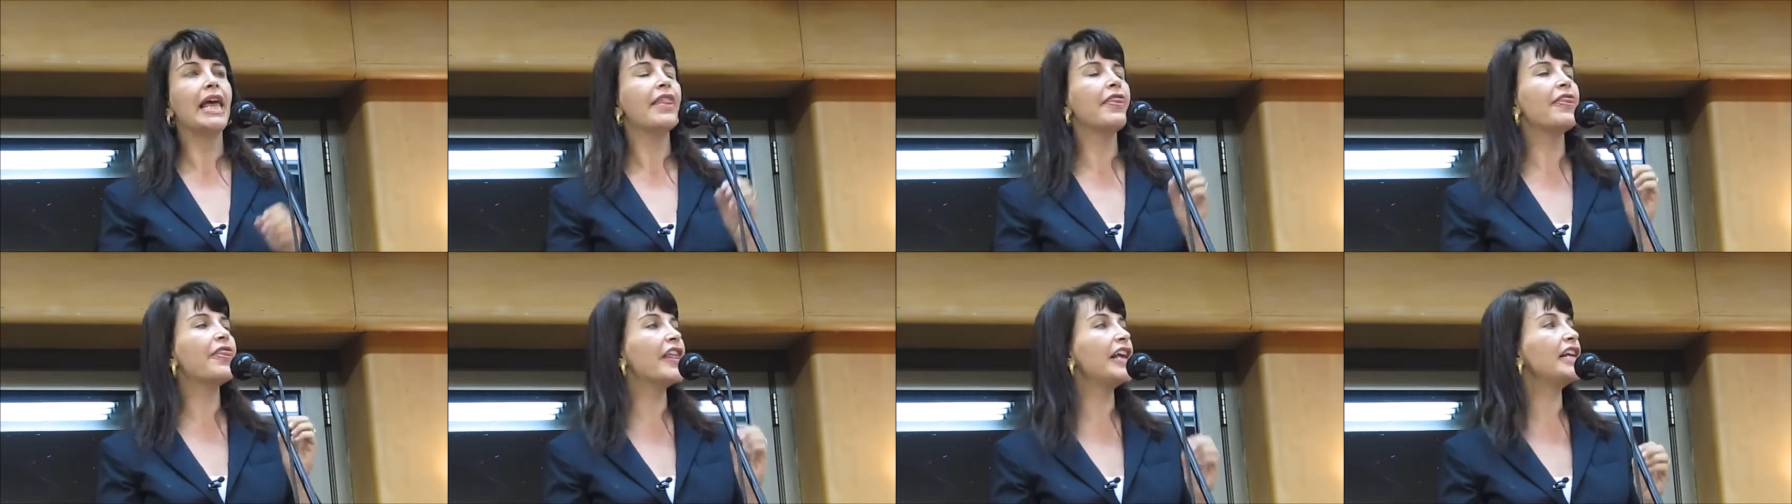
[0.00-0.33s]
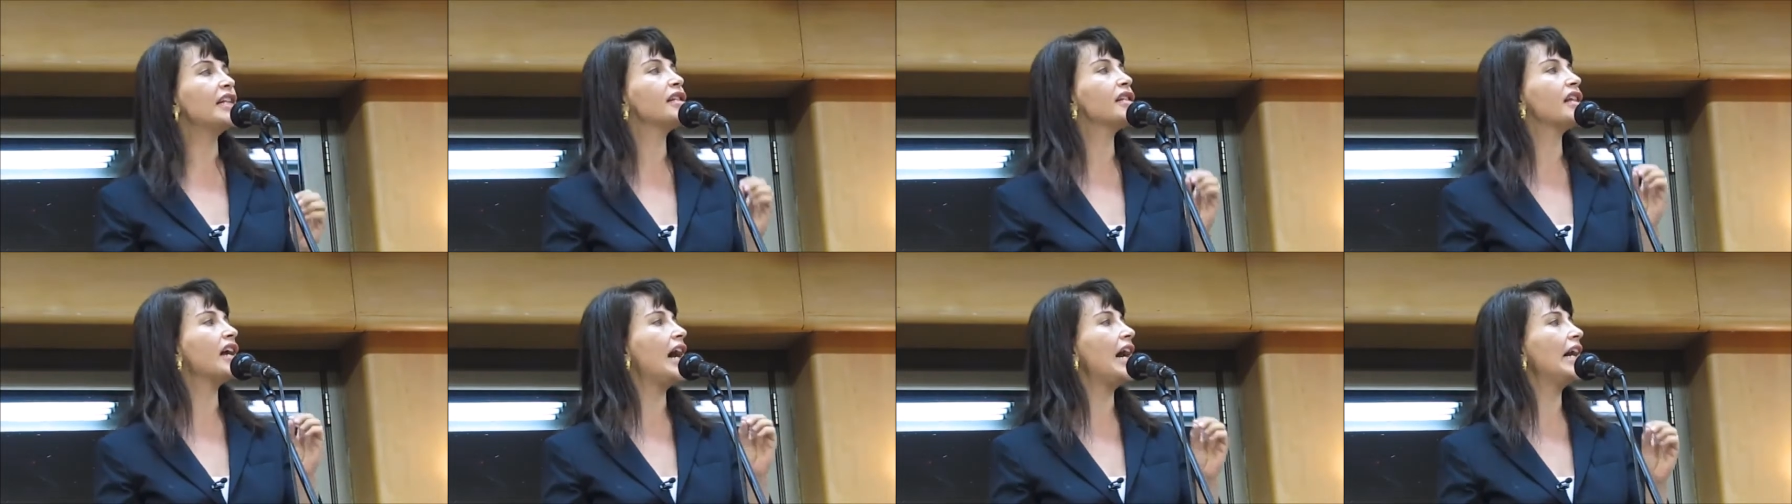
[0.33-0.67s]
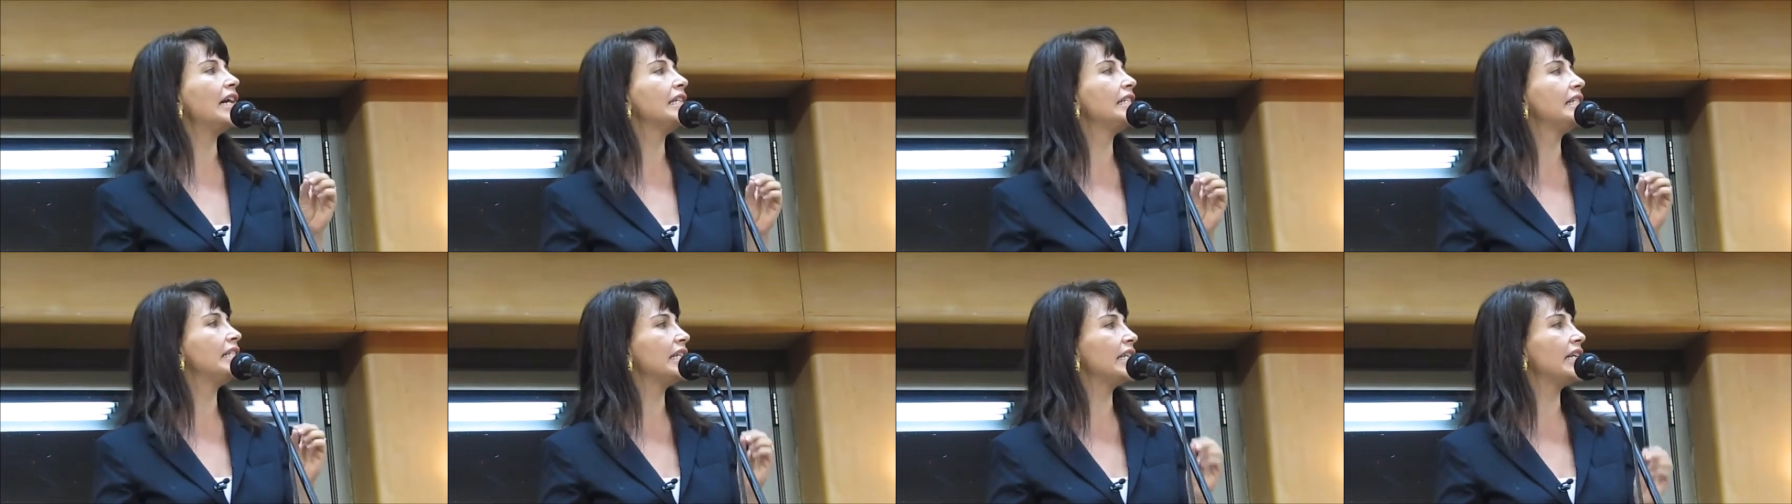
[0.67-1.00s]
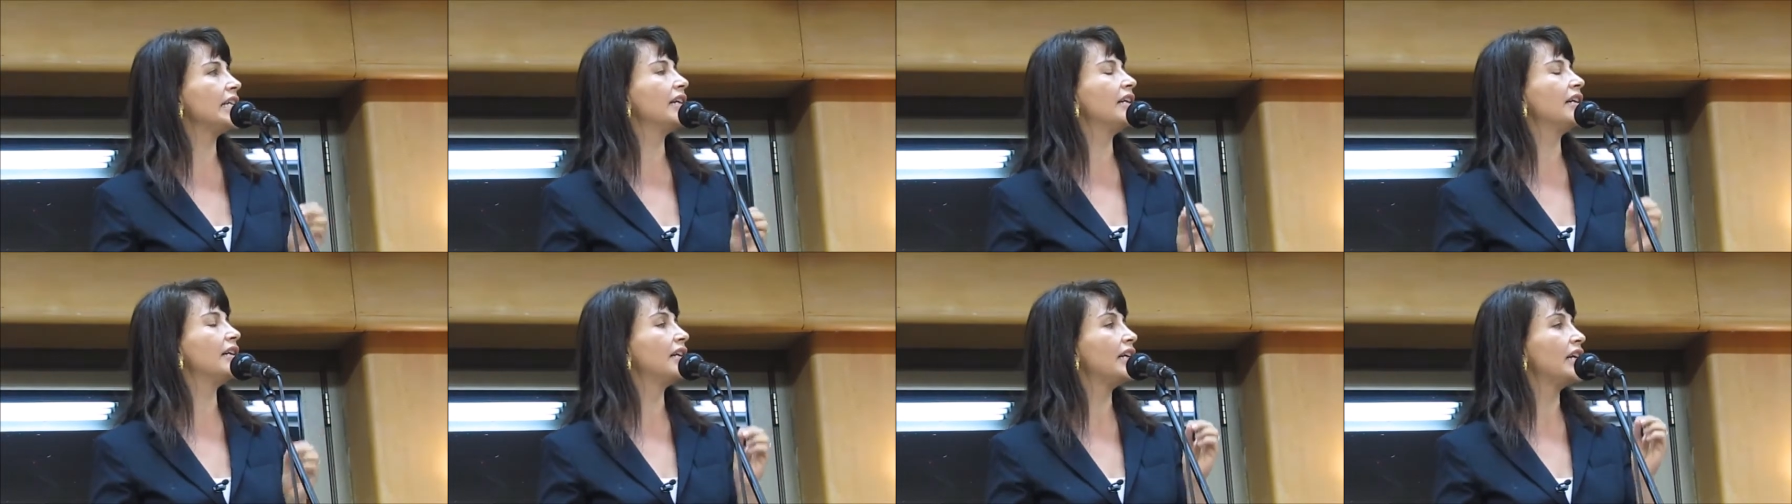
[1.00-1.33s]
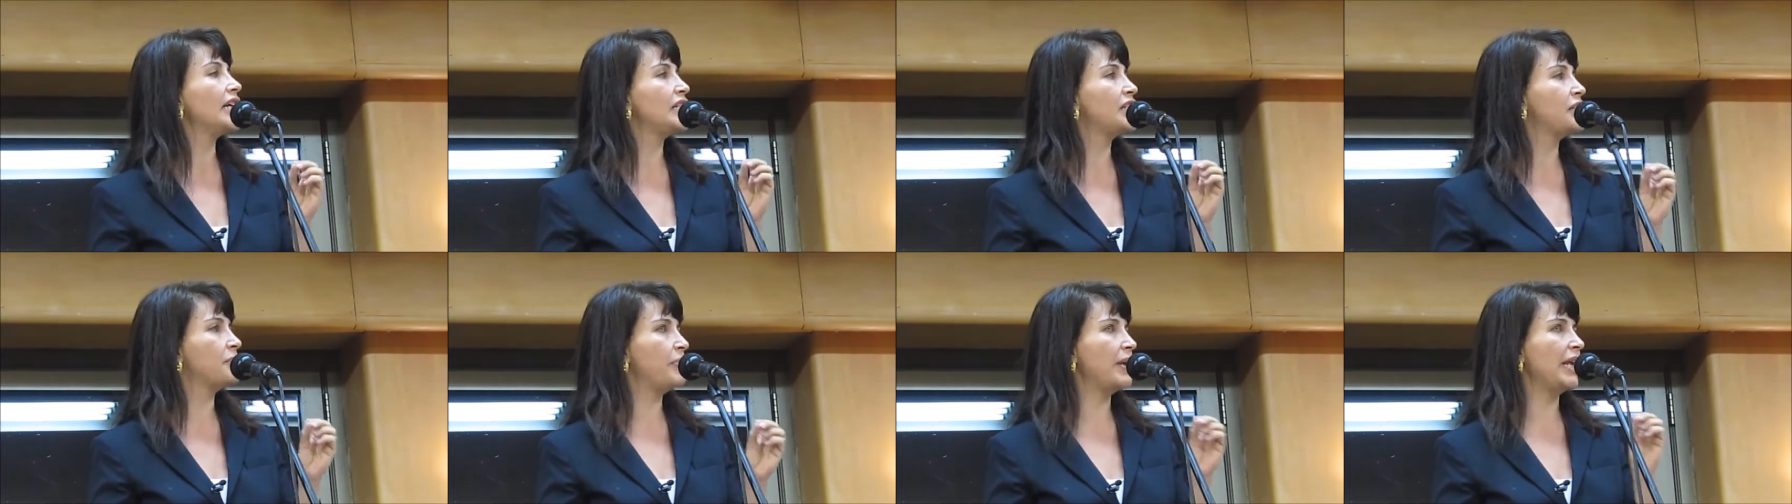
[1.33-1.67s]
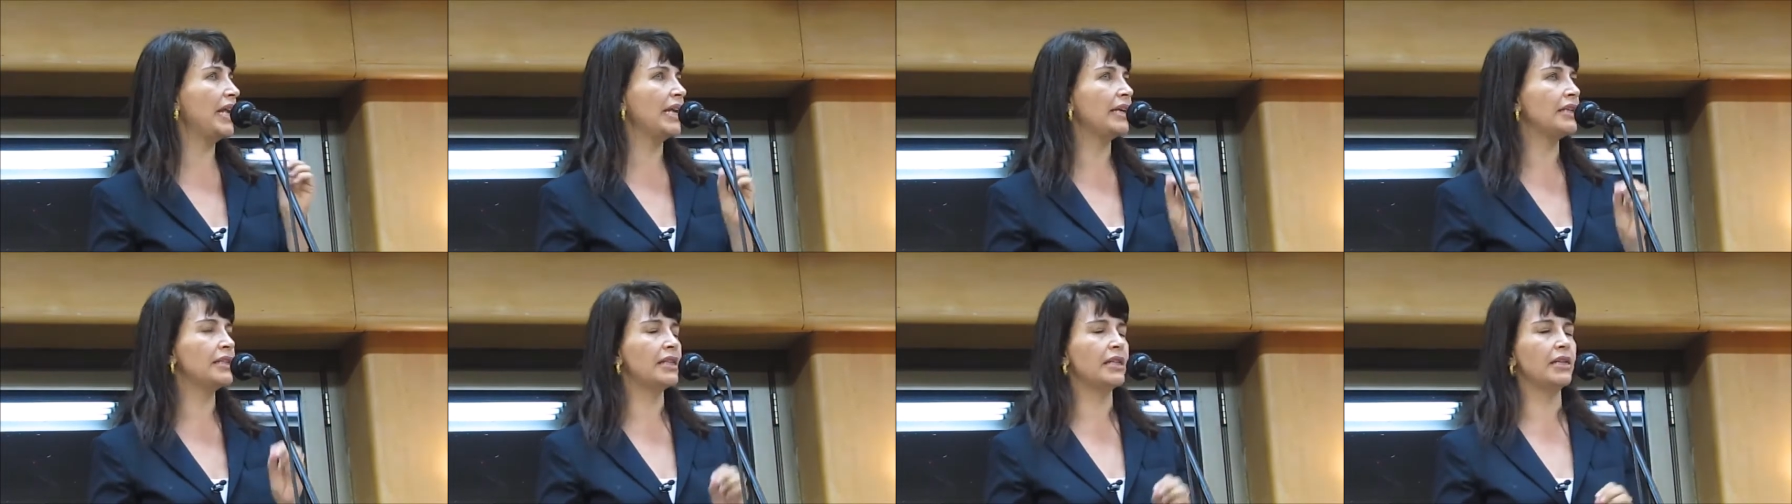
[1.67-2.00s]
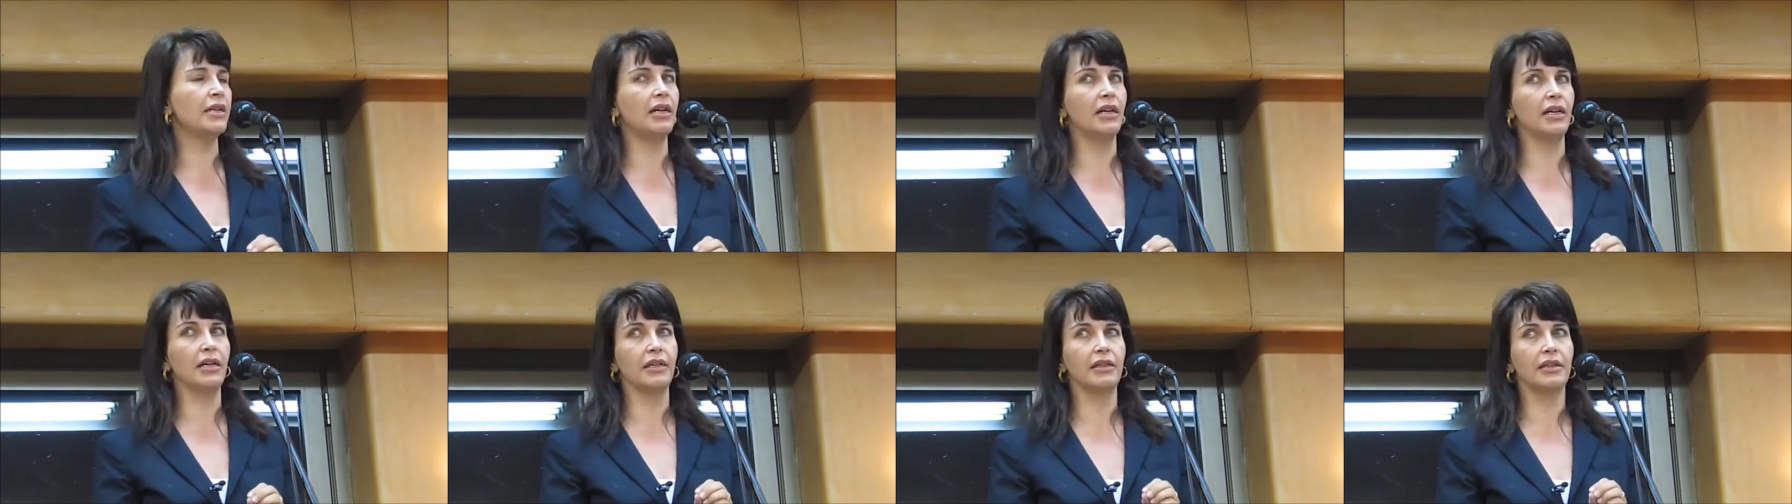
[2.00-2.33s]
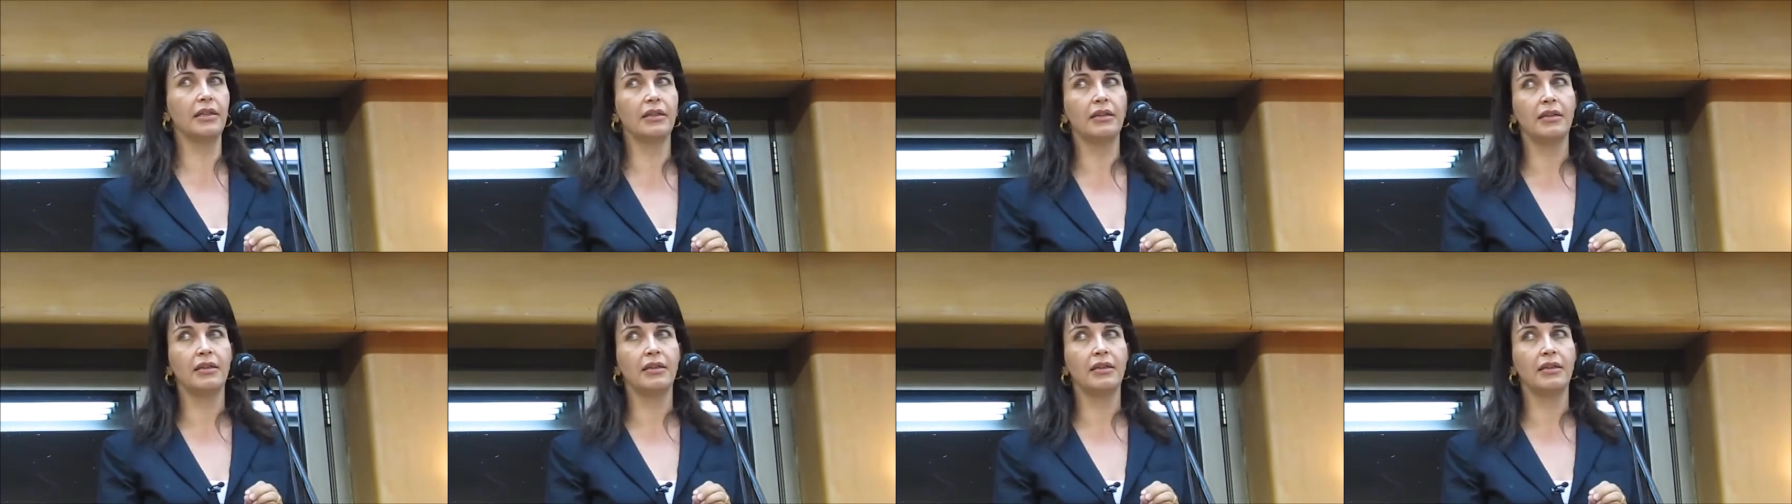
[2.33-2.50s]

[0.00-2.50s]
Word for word: This idea is being denied.